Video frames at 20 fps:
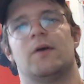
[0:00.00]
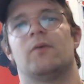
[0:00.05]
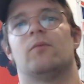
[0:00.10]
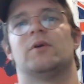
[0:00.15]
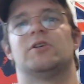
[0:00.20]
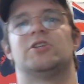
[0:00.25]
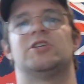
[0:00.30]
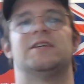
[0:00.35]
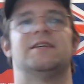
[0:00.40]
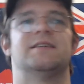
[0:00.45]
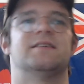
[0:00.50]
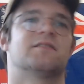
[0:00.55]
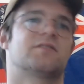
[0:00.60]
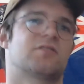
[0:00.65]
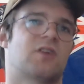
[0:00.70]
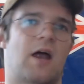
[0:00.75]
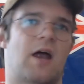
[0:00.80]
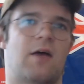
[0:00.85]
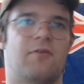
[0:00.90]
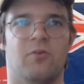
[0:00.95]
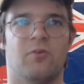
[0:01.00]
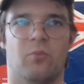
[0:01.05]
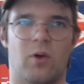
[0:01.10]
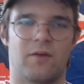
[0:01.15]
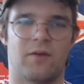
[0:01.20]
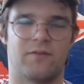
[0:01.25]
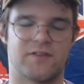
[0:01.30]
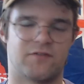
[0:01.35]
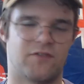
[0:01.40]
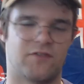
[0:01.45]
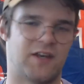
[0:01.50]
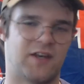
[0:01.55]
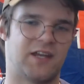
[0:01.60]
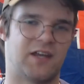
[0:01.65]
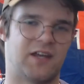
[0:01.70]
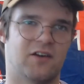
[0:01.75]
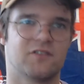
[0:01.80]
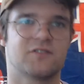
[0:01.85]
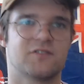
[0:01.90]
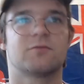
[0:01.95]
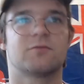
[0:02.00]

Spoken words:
which he describes in one of his videos,